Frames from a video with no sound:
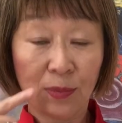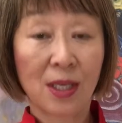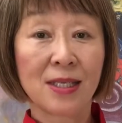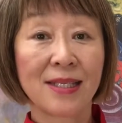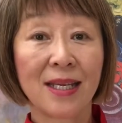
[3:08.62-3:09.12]

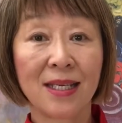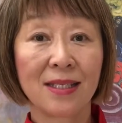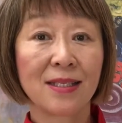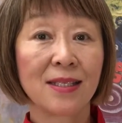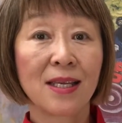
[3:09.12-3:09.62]
Second,
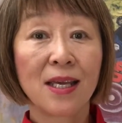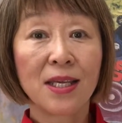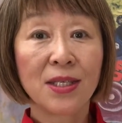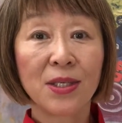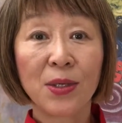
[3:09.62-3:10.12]

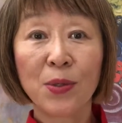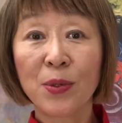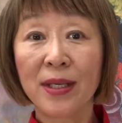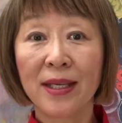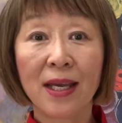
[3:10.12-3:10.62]
you
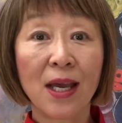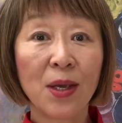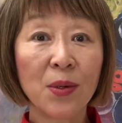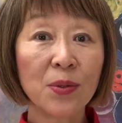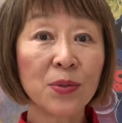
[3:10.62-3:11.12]

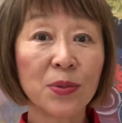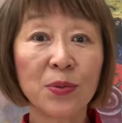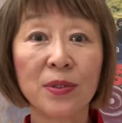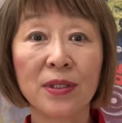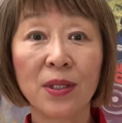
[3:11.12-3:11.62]
inhale through
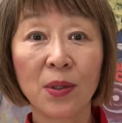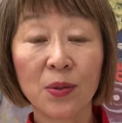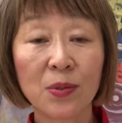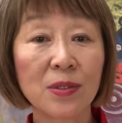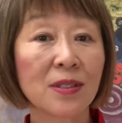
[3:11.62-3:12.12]
the
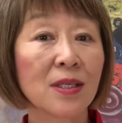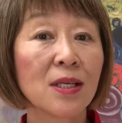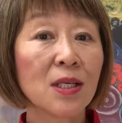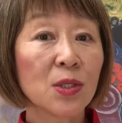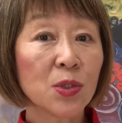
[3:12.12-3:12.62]
nose
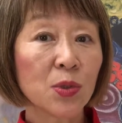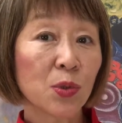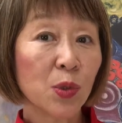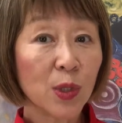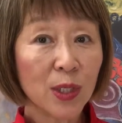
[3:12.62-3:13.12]
to
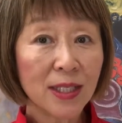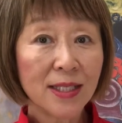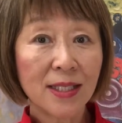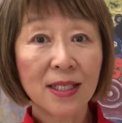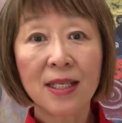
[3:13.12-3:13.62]
create
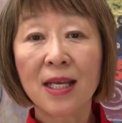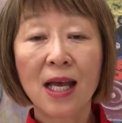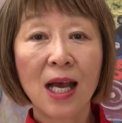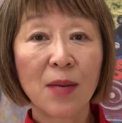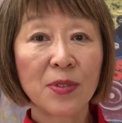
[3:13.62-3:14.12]

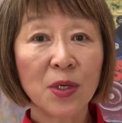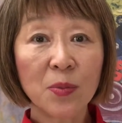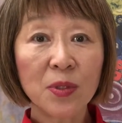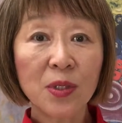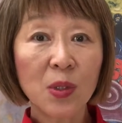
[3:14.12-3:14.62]

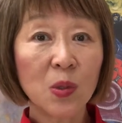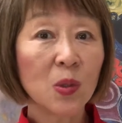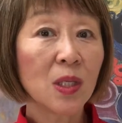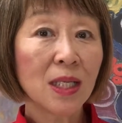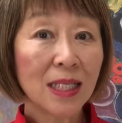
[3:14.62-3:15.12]
abdominal
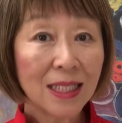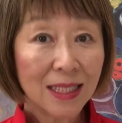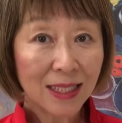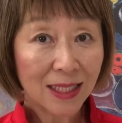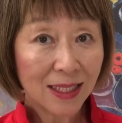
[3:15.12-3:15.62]

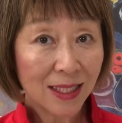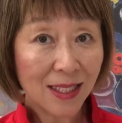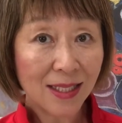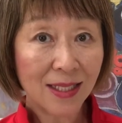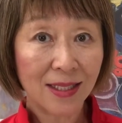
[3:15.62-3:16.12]

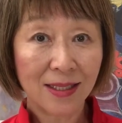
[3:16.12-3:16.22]
distension,